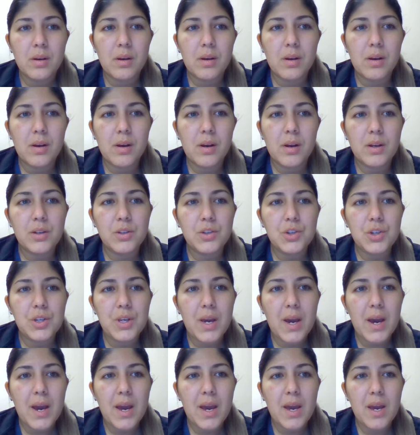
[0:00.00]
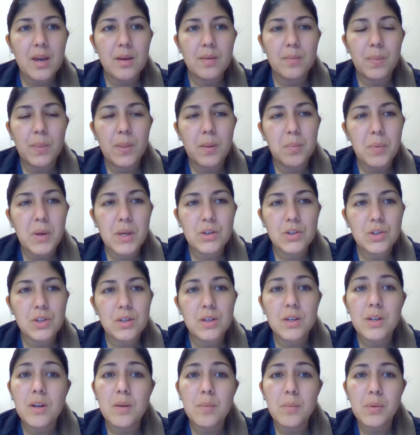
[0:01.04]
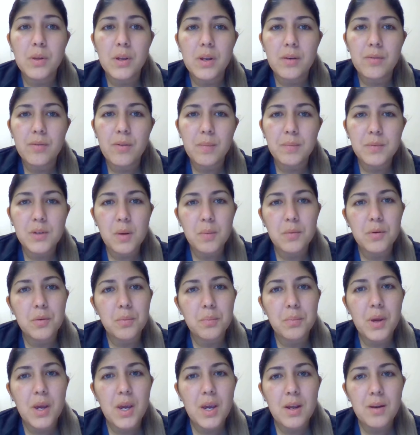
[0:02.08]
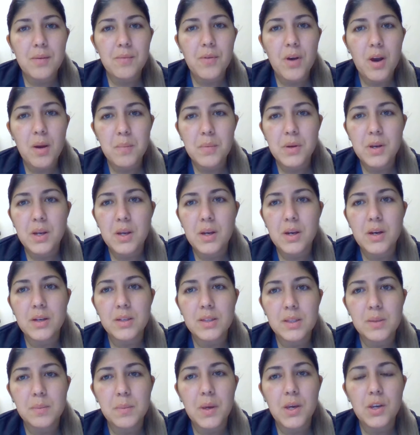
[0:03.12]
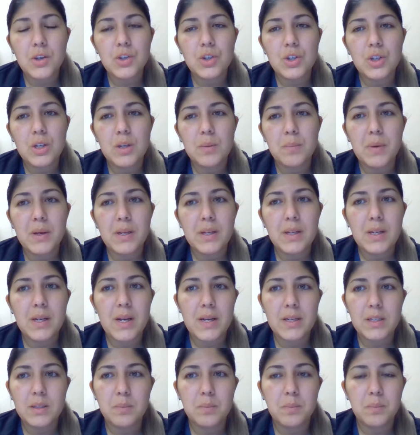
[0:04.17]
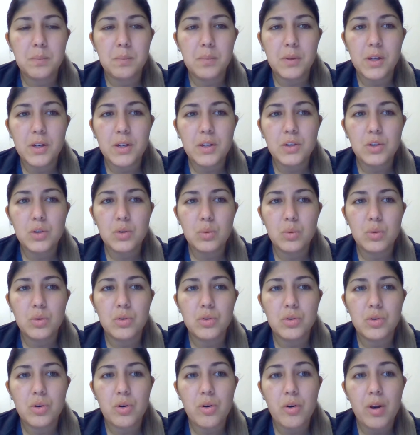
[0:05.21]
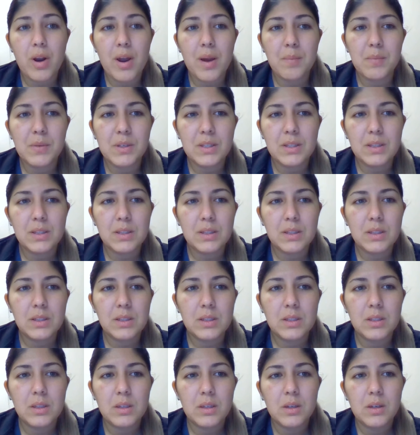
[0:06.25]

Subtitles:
GI: the patient did complain of abdominal pain, vomiting, constipation, but denies bloody stools or emesis.